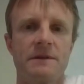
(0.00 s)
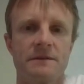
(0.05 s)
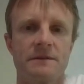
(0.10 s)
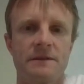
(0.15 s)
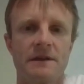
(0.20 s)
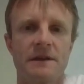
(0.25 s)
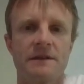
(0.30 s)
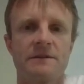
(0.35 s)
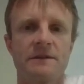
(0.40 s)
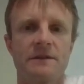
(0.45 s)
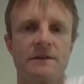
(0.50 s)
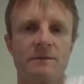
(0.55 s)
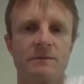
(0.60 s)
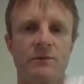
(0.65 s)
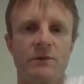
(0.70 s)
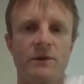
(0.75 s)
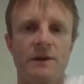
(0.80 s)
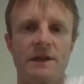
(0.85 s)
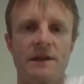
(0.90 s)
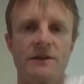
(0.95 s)
That's a good
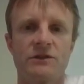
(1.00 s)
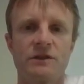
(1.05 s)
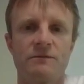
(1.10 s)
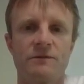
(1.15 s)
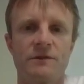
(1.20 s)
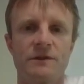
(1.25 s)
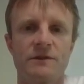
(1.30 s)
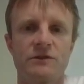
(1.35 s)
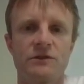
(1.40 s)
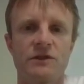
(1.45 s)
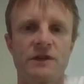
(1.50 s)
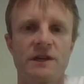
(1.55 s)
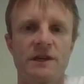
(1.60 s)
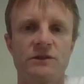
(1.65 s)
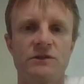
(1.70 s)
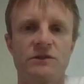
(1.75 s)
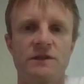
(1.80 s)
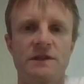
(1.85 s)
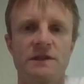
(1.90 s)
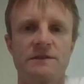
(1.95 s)
point. I should first
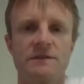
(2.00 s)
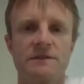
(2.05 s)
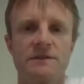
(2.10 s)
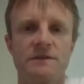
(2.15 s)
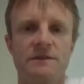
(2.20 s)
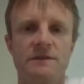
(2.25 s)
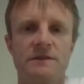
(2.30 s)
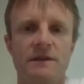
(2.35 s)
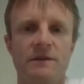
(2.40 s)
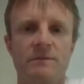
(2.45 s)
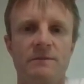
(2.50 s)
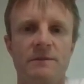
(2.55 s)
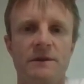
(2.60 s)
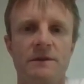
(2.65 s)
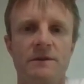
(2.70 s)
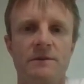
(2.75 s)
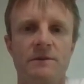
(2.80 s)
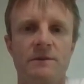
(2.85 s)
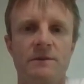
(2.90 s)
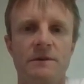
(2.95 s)
change this to del
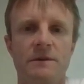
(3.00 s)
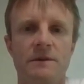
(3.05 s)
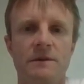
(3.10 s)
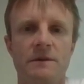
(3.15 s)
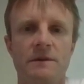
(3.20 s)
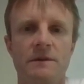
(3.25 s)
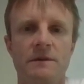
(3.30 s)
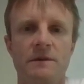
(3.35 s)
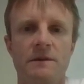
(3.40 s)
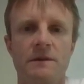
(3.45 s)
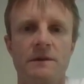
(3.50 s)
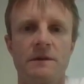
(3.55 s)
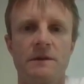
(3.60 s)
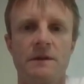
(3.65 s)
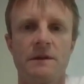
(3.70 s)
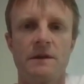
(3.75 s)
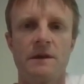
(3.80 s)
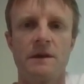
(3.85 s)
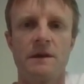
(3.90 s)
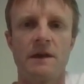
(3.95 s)
mu
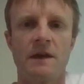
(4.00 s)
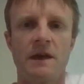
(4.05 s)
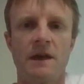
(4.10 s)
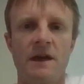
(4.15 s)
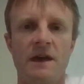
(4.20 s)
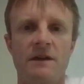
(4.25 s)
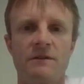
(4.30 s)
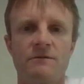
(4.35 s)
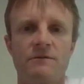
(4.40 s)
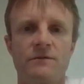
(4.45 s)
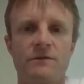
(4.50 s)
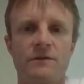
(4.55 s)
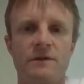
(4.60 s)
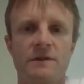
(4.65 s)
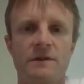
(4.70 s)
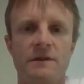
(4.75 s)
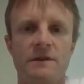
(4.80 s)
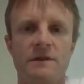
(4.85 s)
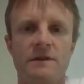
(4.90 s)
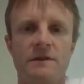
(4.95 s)
f
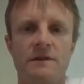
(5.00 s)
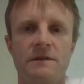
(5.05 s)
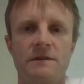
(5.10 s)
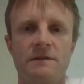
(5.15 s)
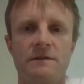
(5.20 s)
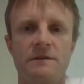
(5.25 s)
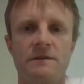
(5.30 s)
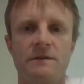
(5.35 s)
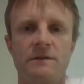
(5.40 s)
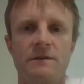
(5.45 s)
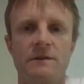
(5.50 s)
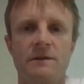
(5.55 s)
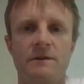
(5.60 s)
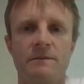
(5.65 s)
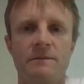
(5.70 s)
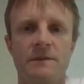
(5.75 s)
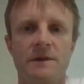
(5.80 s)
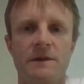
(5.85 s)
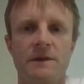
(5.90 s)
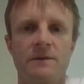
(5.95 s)
0 mu